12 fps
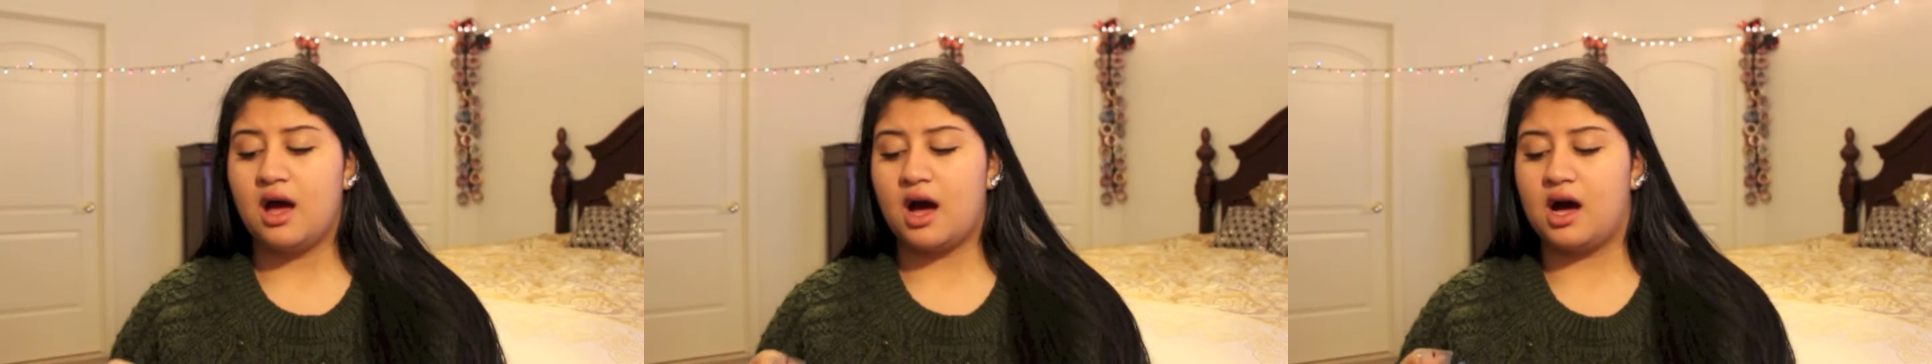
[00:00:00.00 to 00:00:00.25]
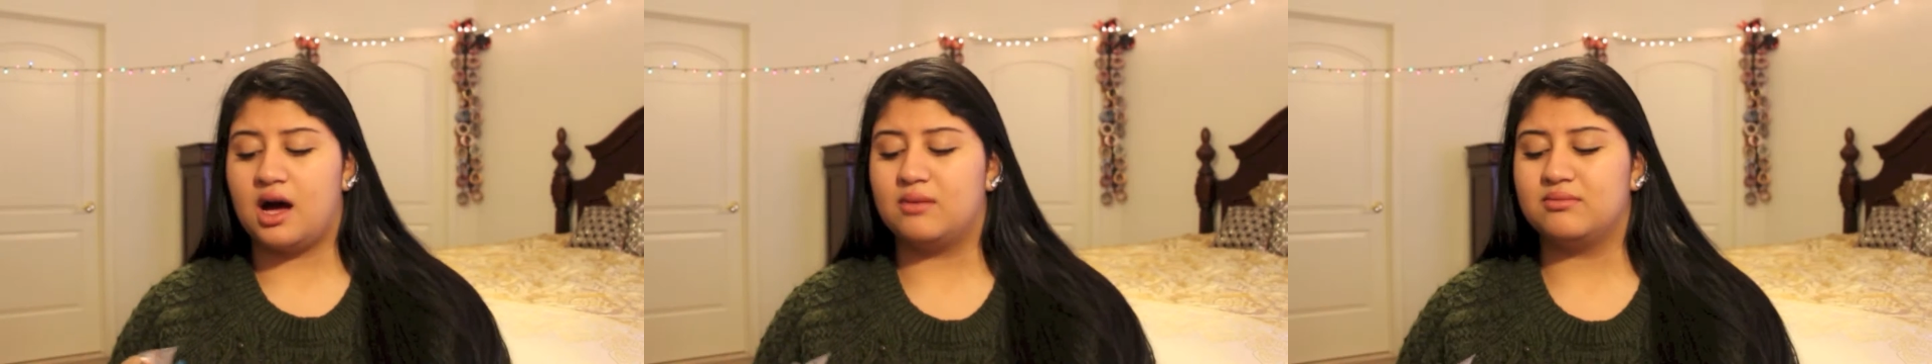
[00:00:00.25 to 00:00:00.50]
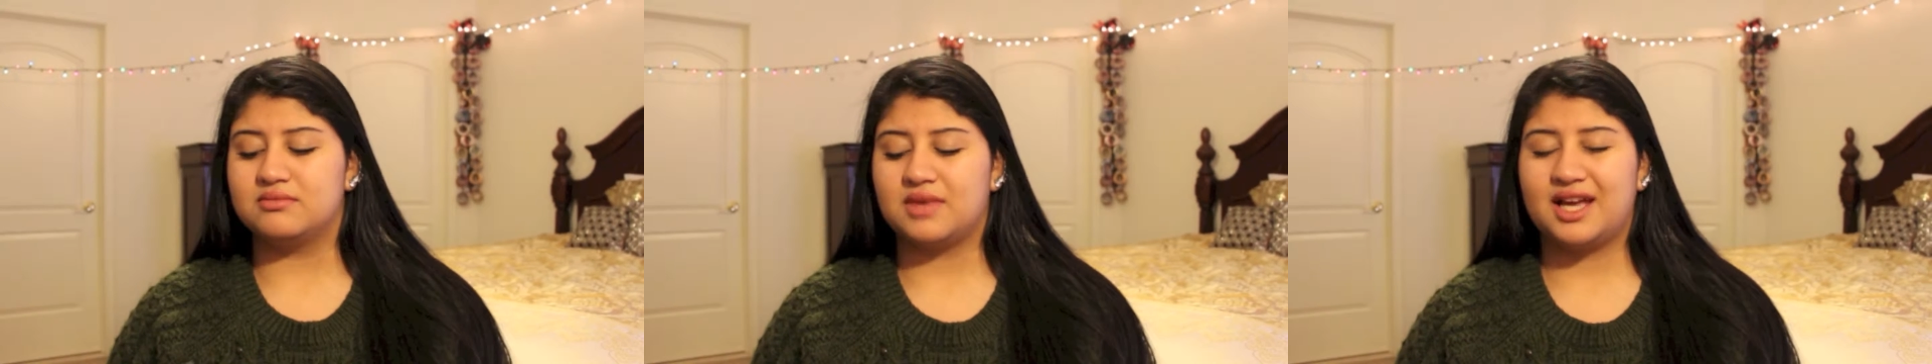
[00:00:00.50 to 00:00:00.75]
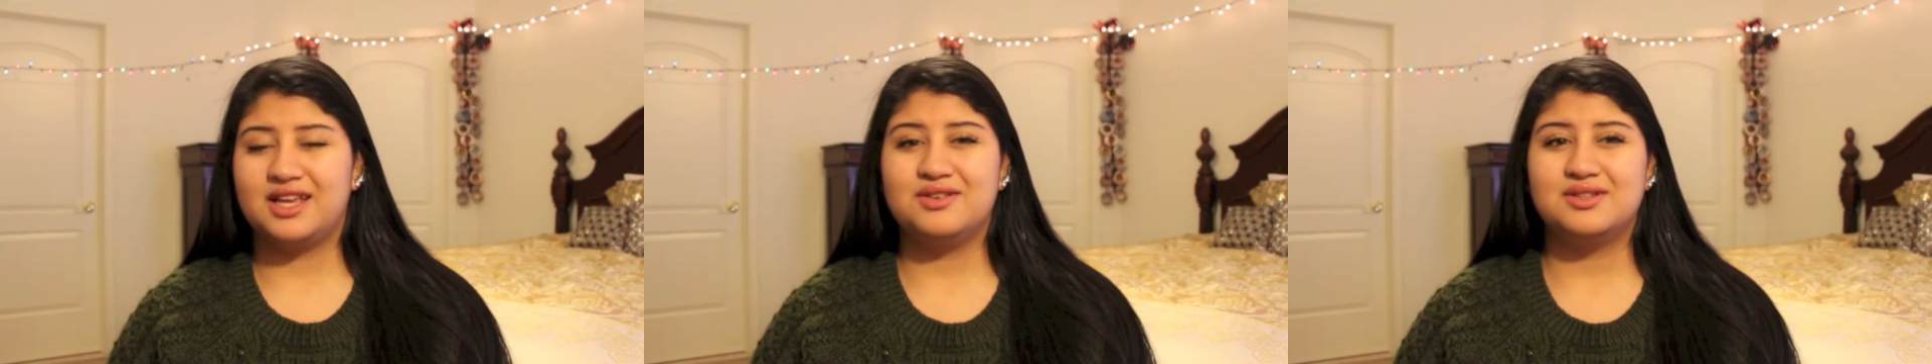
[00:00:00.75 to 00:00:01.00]
Um,
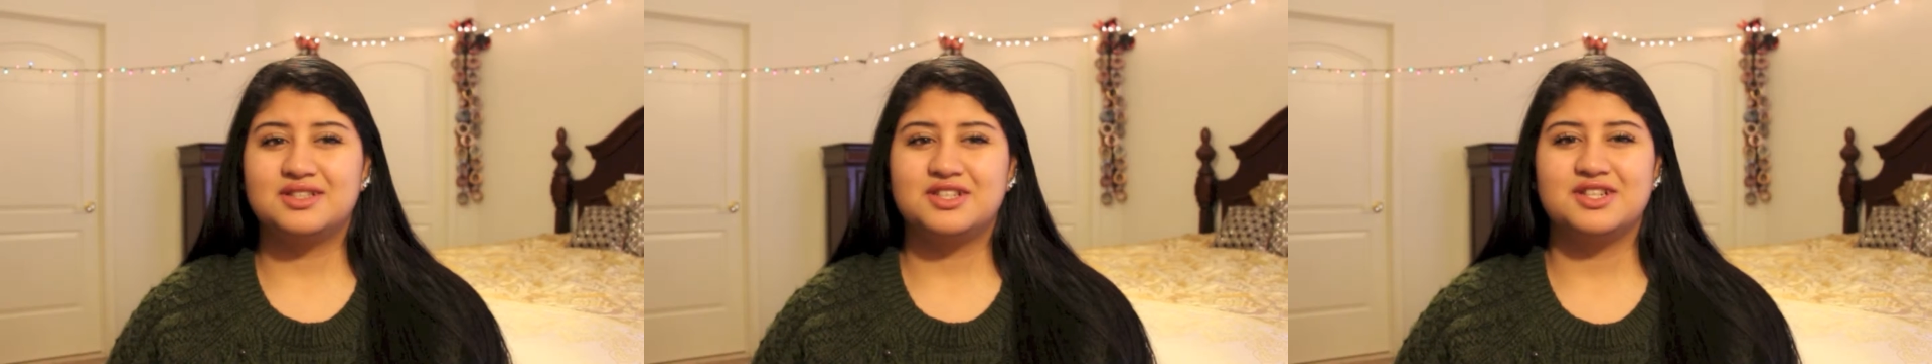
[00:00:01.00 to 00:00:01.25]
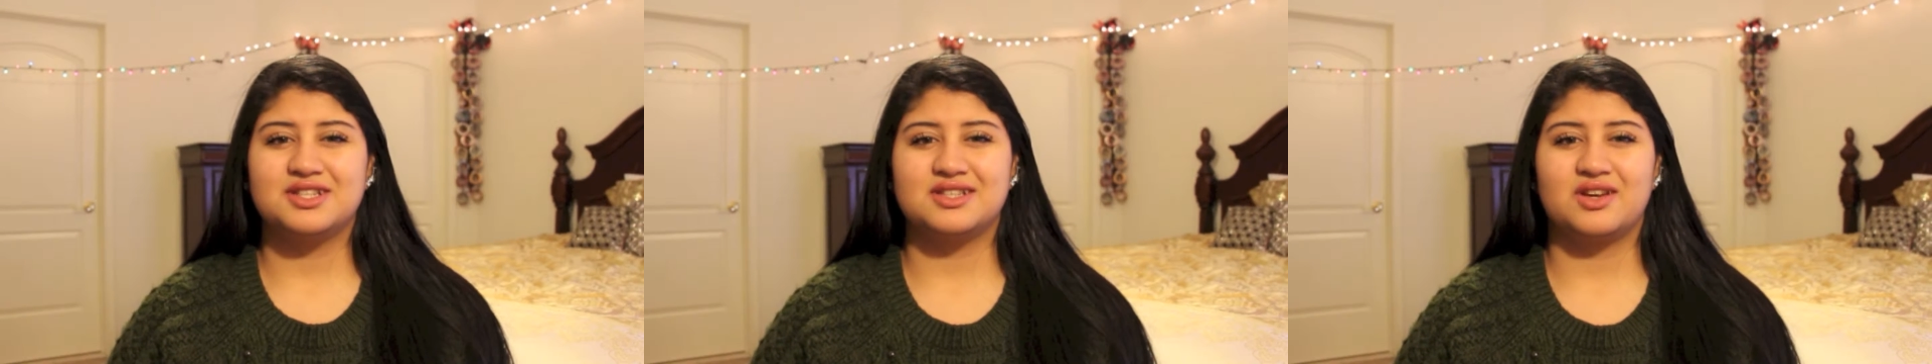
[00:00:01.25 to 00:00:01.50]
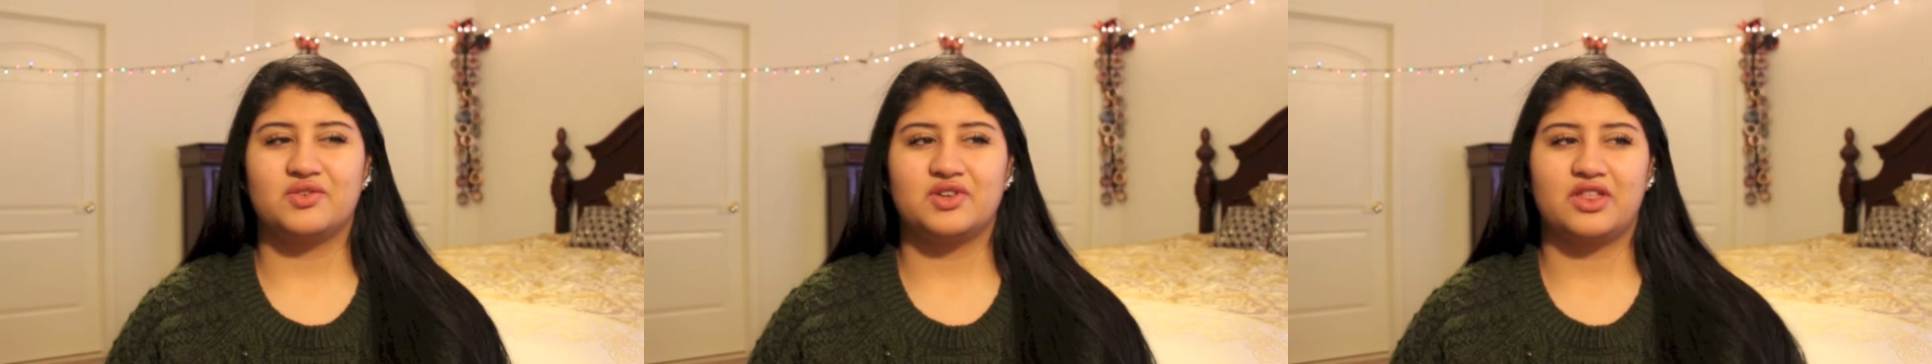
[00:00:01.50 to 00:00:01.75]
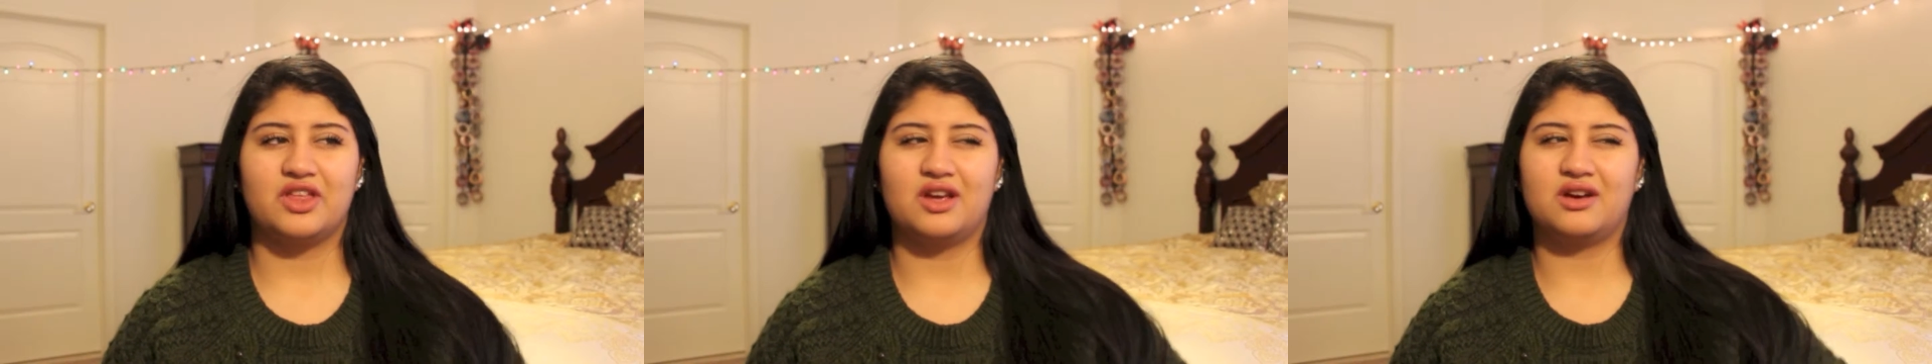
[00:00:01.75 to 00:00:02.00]
I used to just never
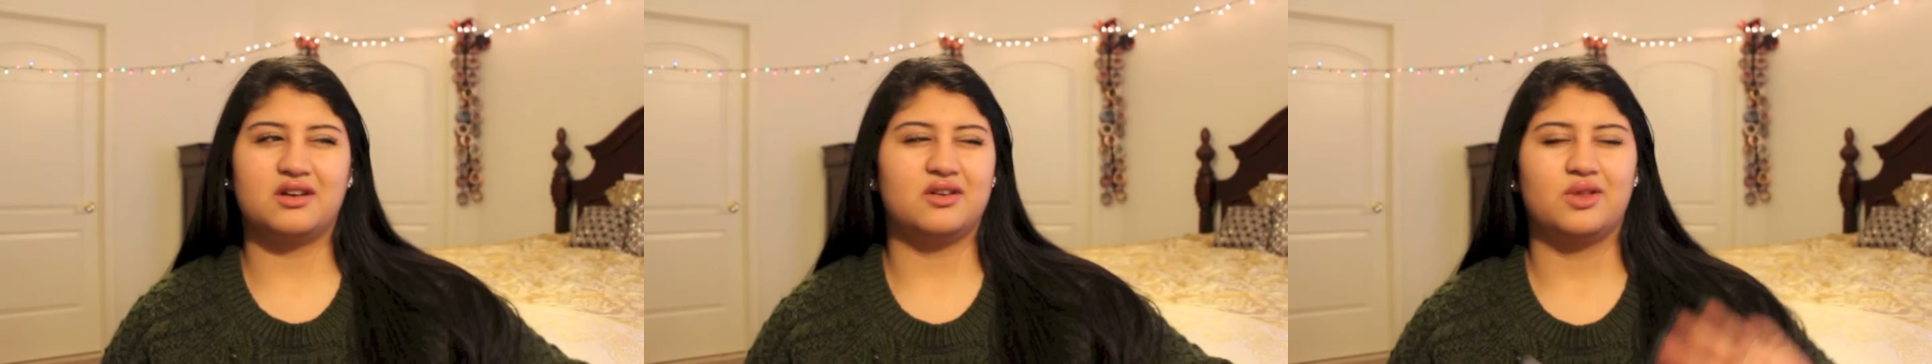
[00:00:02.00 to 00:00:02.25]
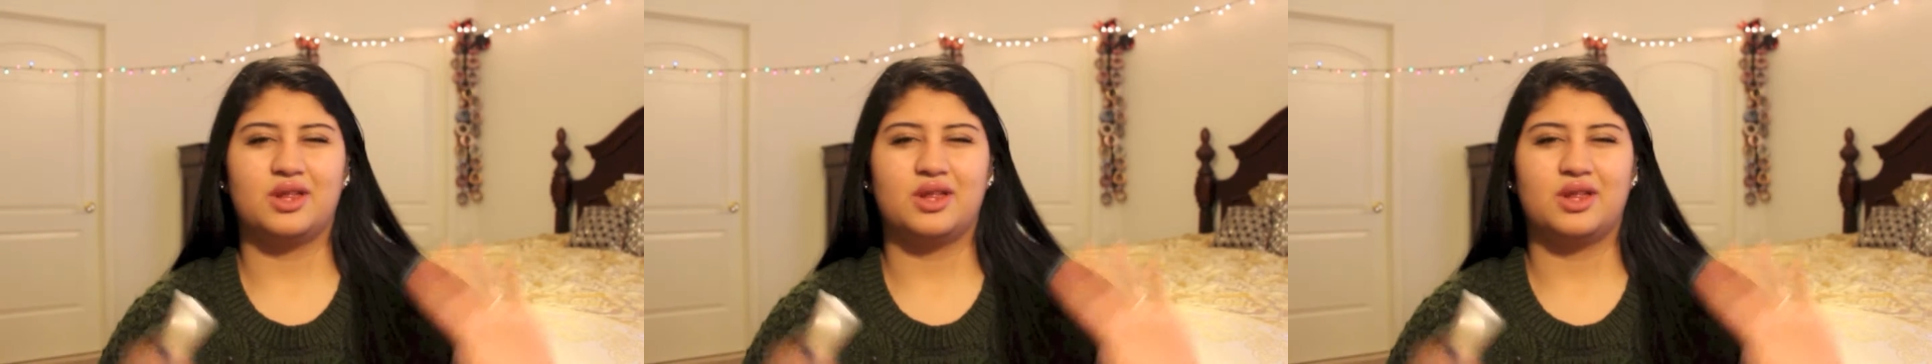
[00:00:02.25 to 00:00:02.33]
think, oh,